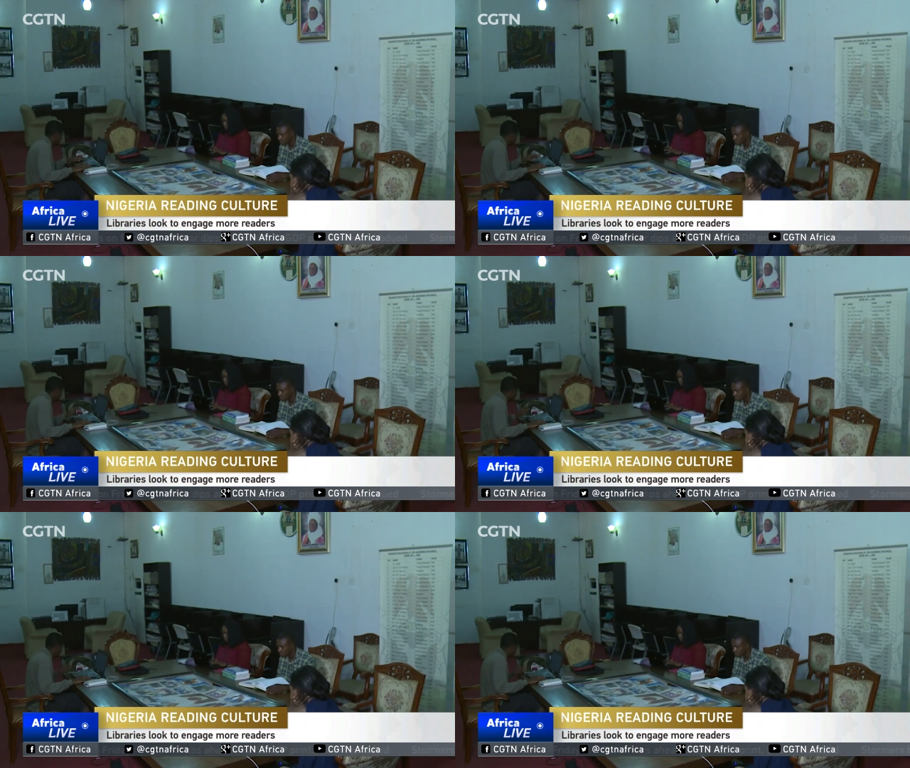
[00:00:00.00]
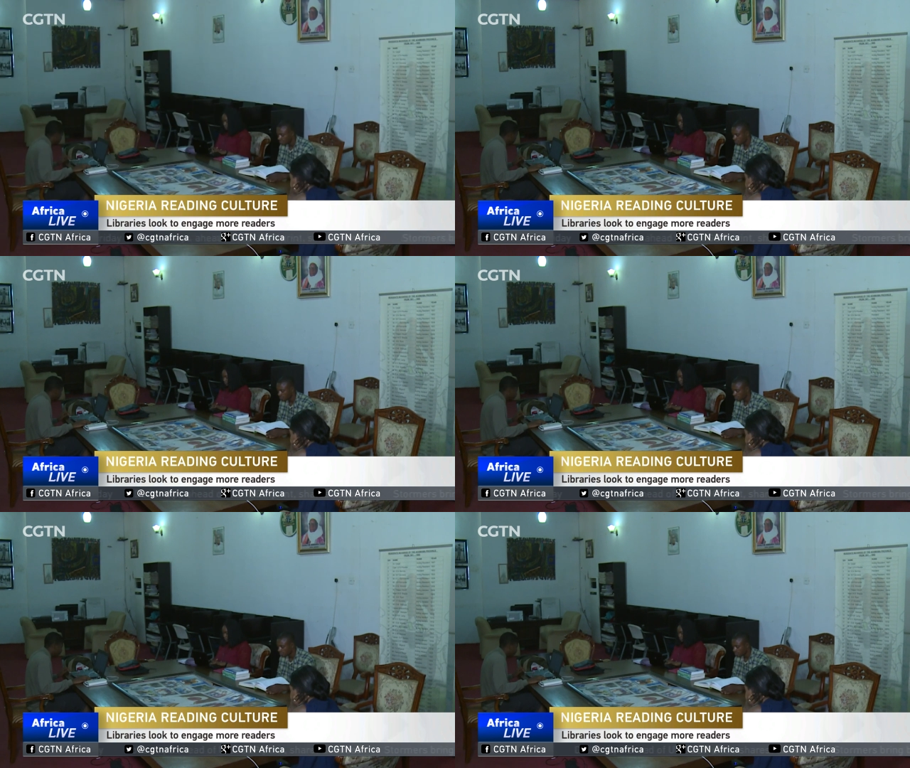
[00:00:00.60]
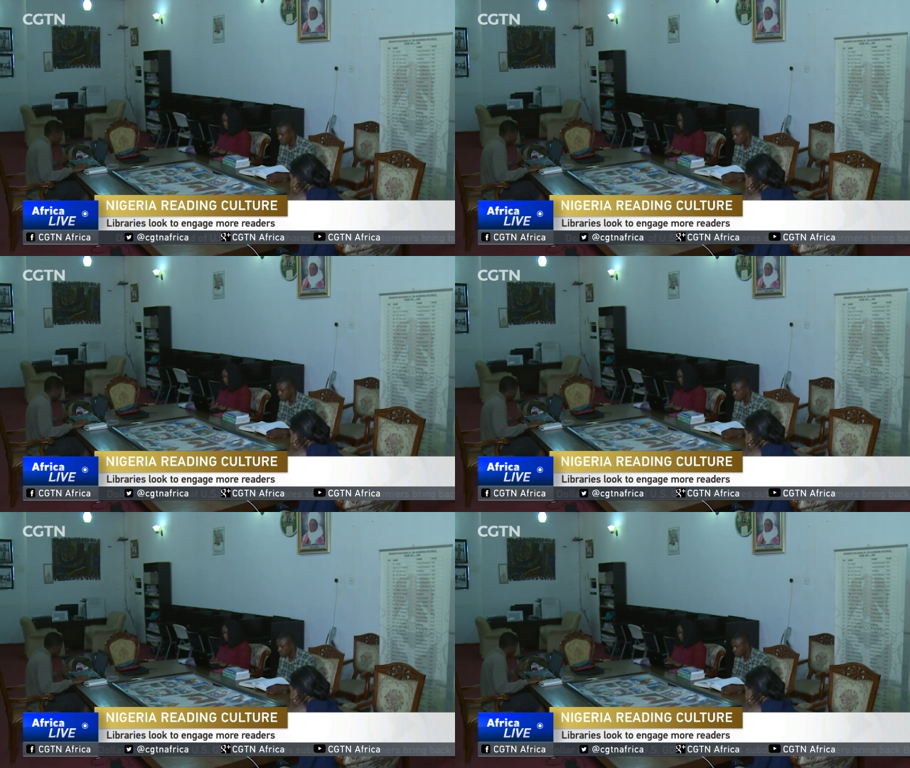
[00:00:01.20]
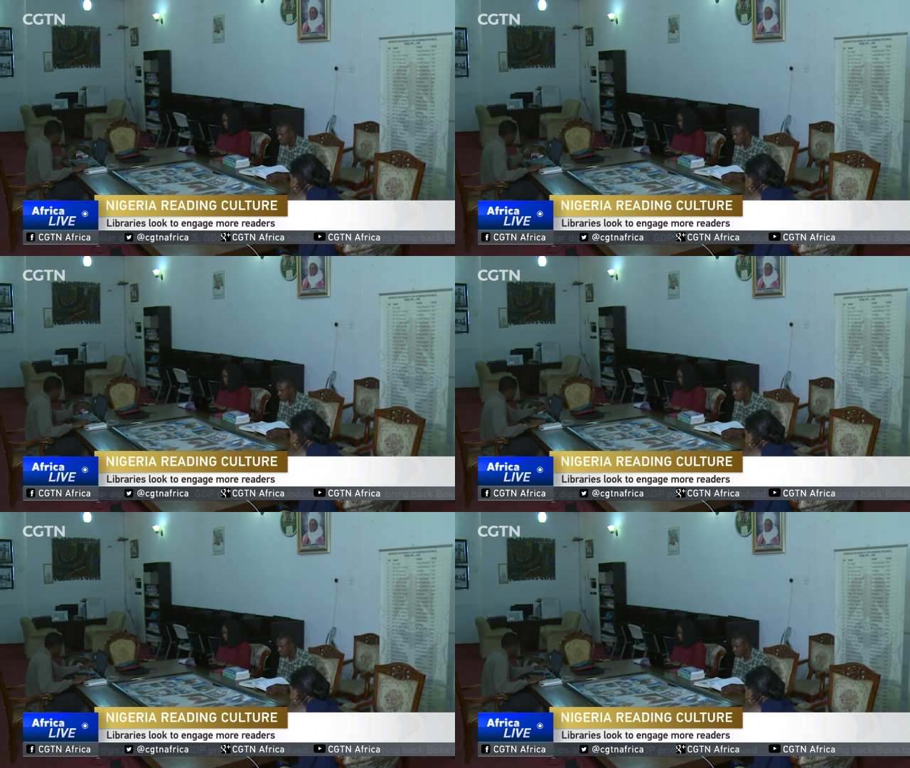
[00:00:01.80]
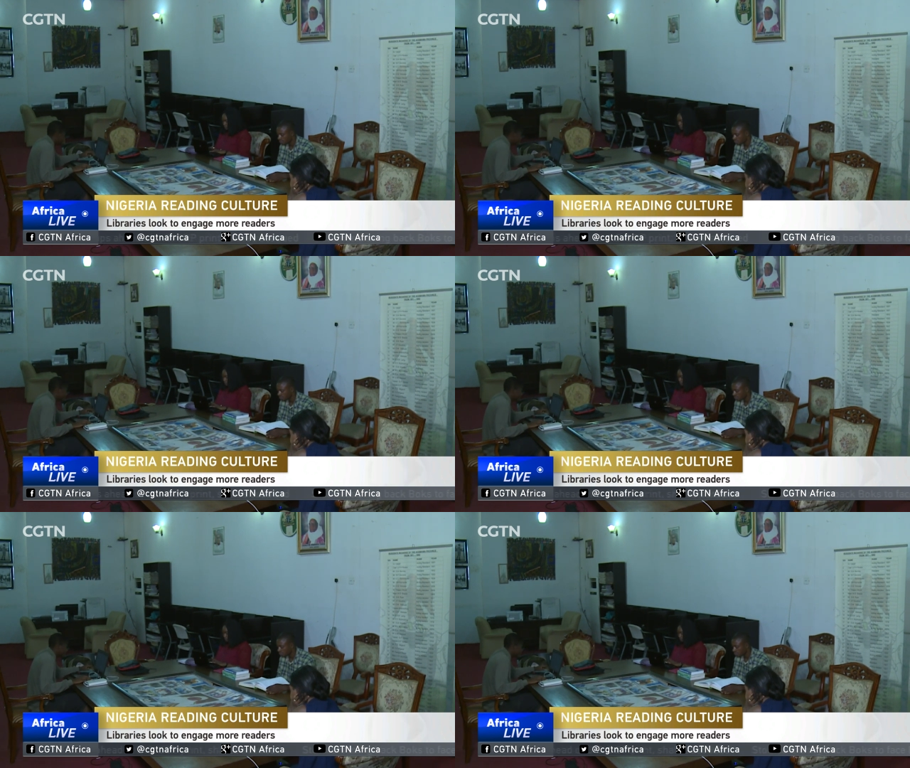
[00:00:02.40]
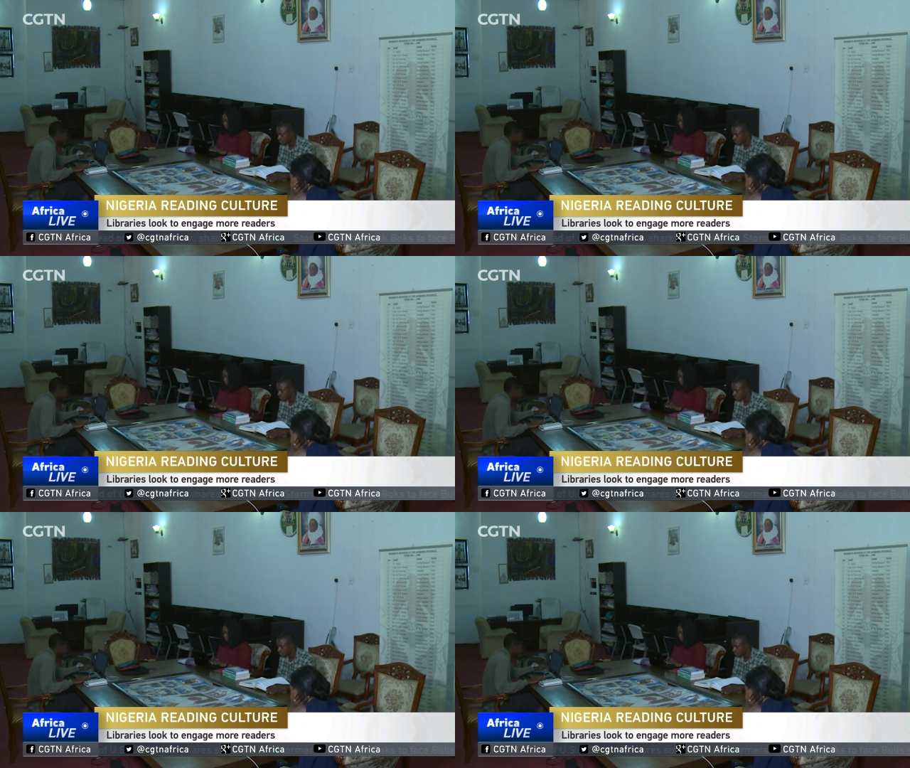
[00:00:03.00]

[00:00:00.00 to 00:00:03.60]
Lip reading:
(no speaker visible)